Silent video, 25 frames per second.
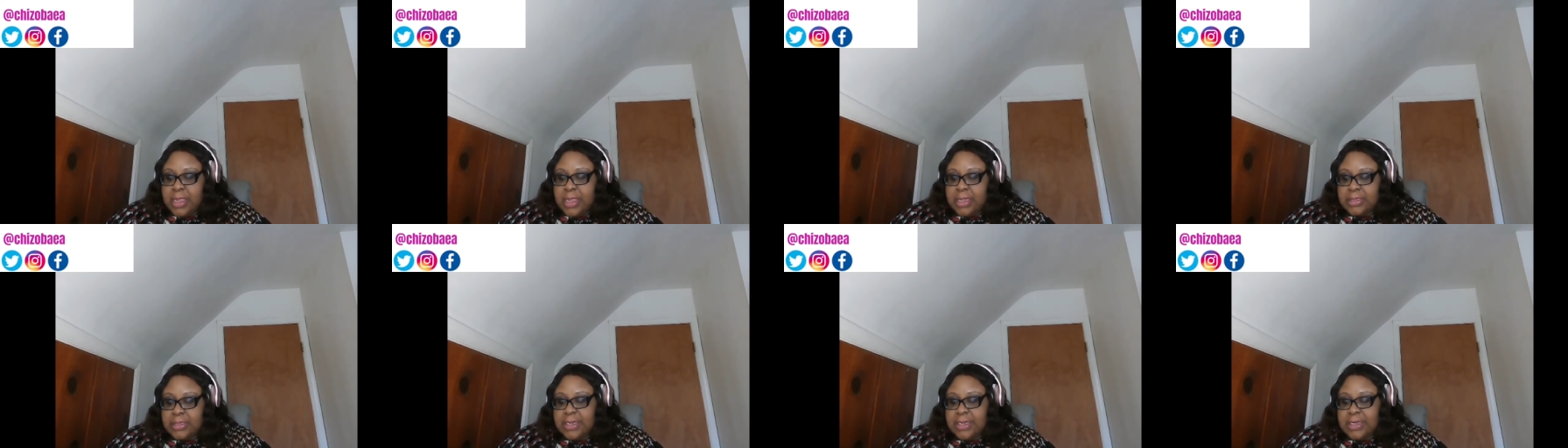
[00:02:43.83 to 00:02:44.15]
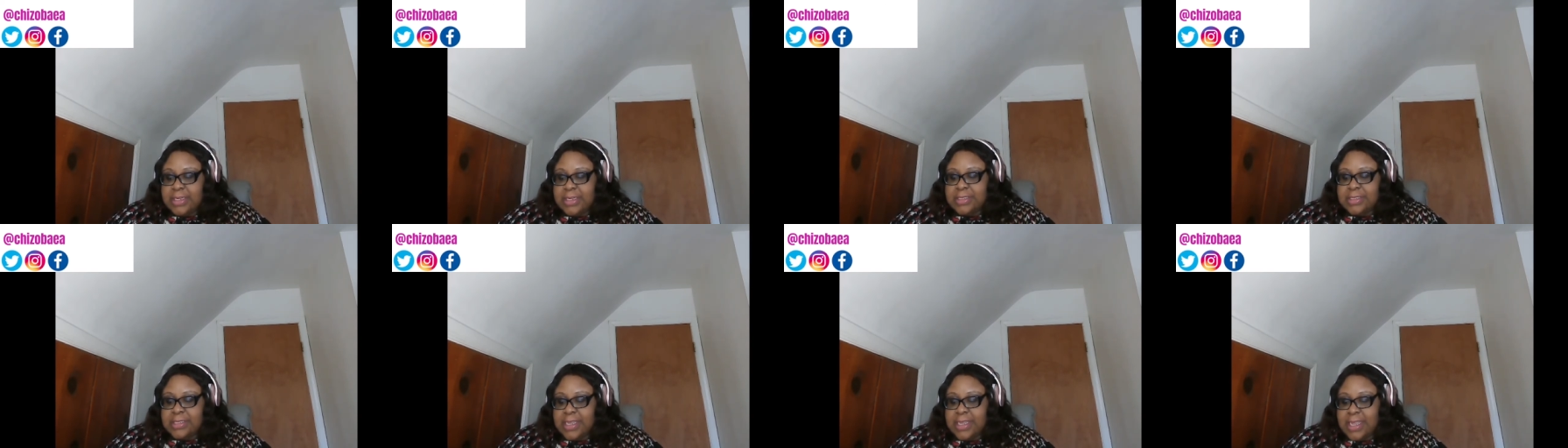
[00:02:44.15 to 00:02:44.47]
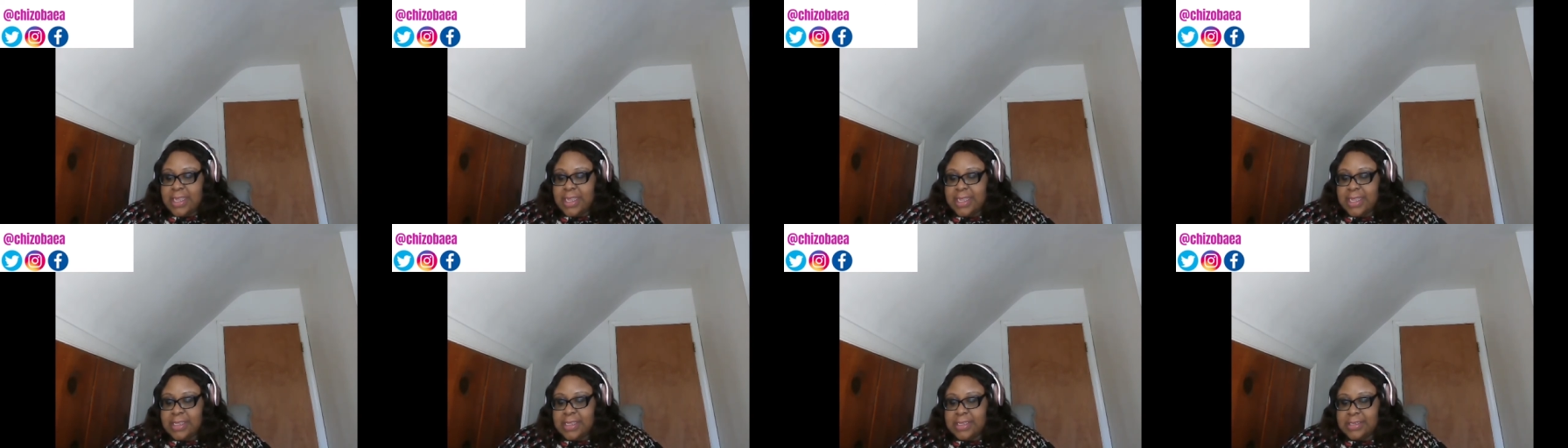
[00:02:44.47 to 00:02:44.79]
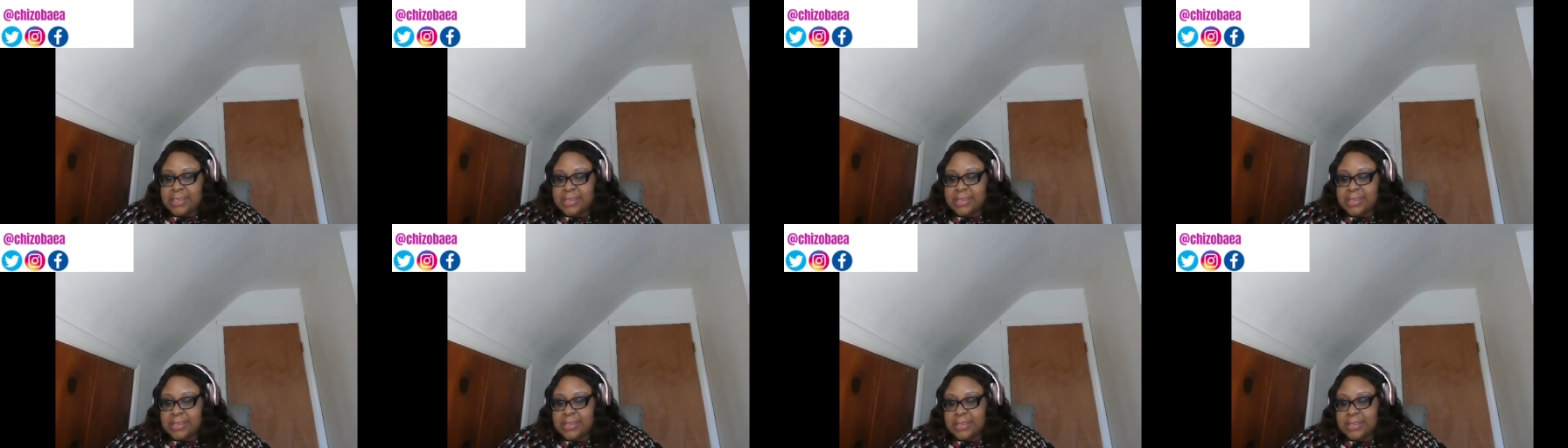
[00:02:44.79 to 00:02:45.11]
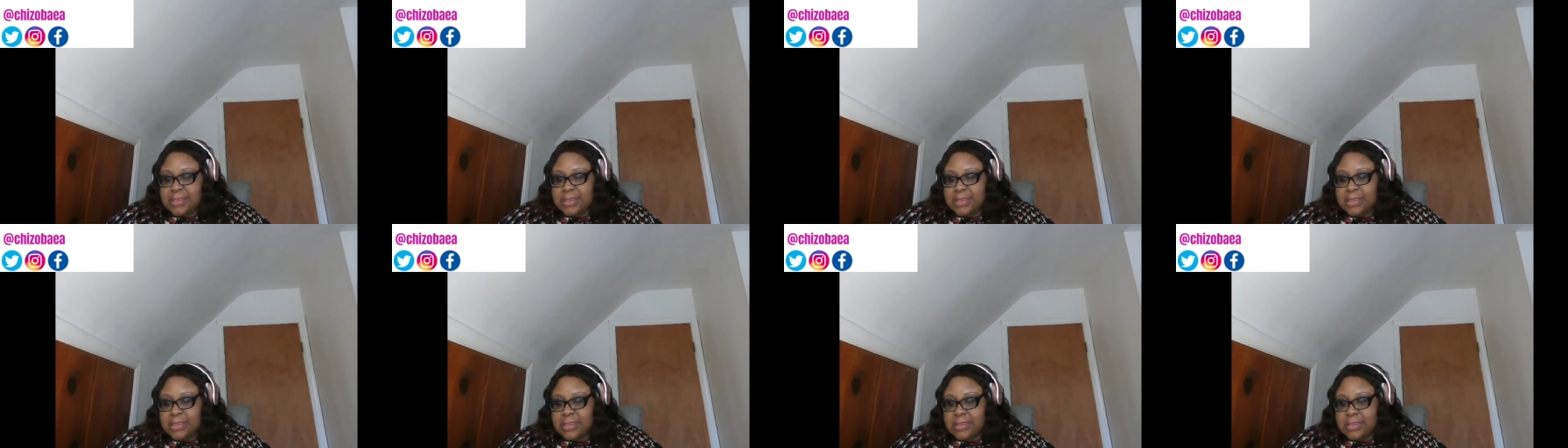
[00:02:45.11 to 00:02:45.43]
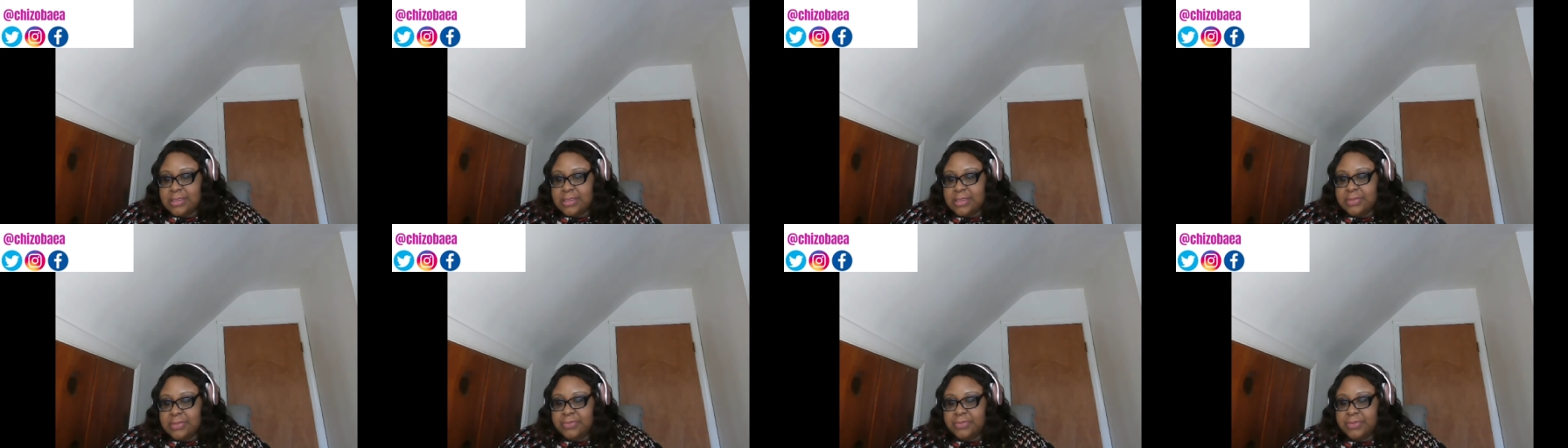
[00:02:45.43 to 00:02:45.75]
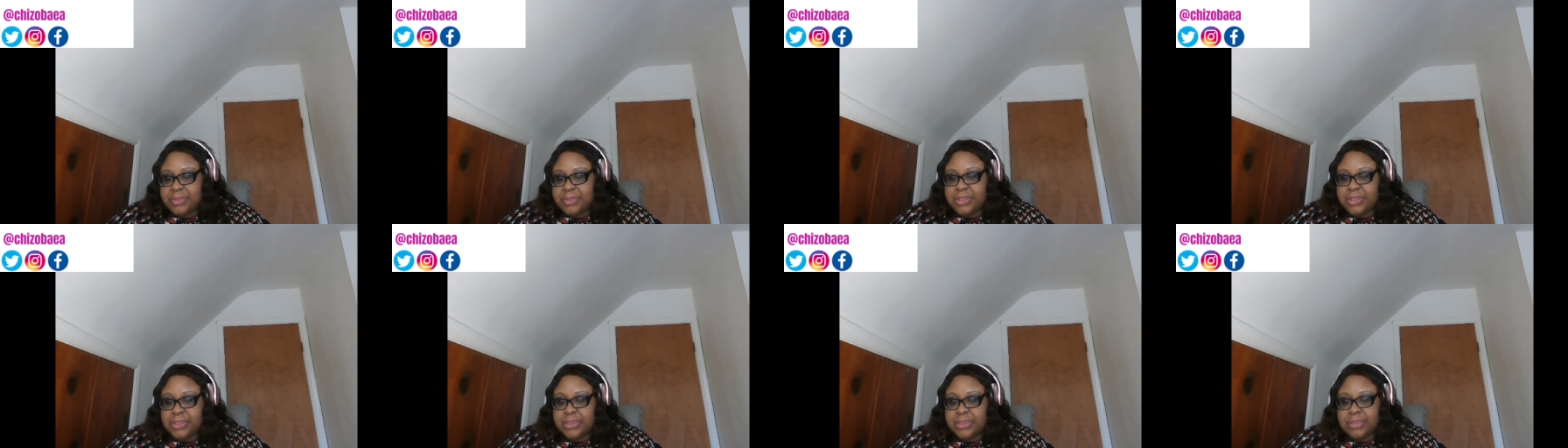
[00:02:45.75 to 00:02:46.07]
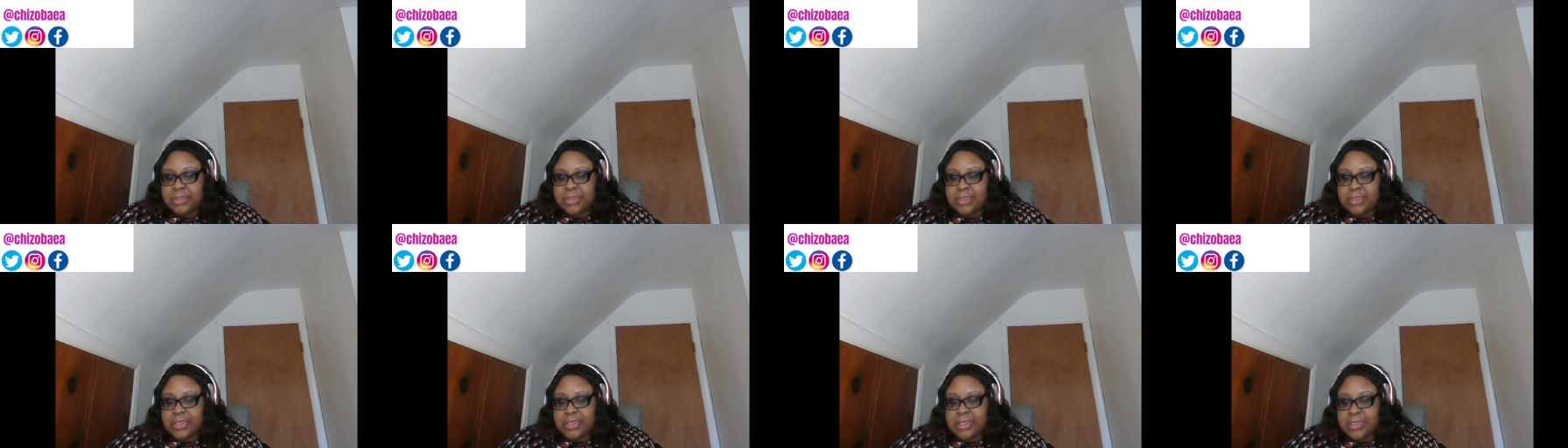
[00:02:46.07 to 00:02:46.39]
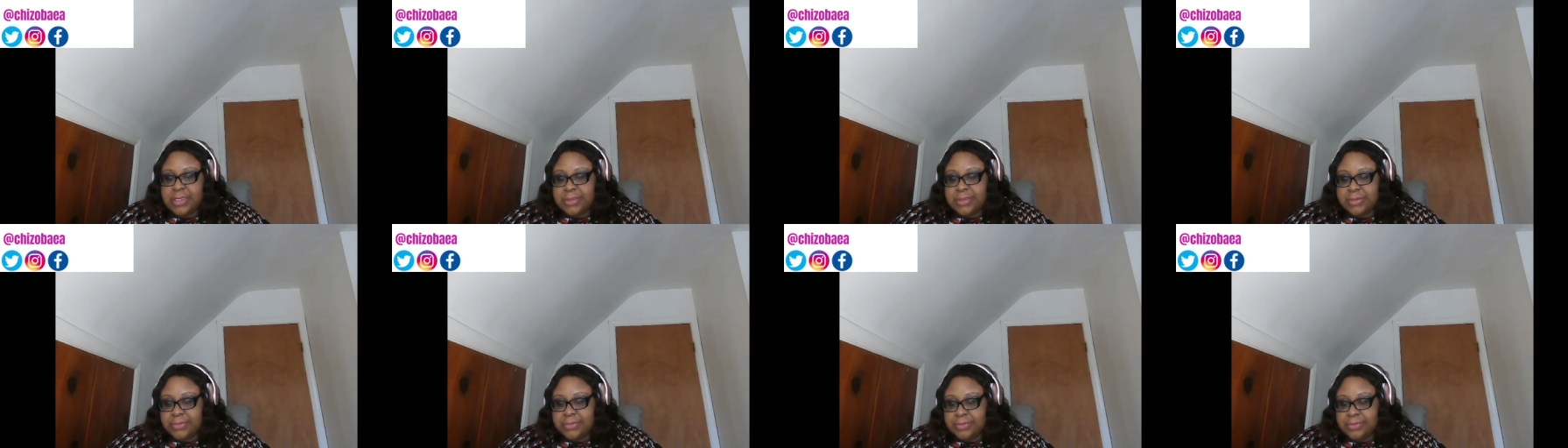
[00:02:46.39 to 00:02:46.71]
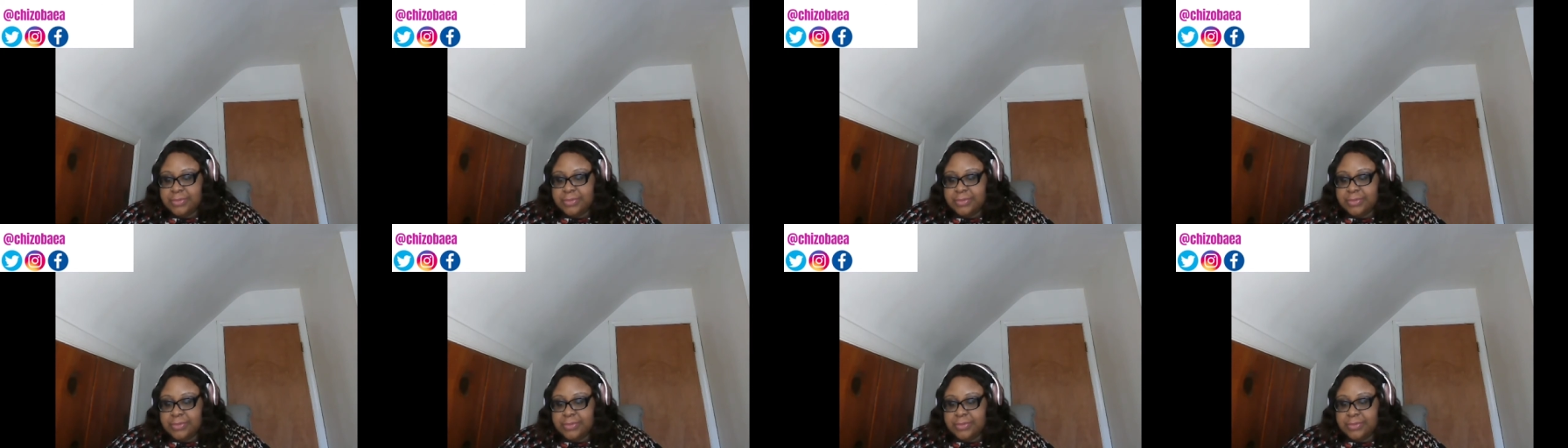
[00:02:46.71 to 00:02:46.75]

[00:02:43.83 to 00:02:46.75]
Then it has the devotion on it,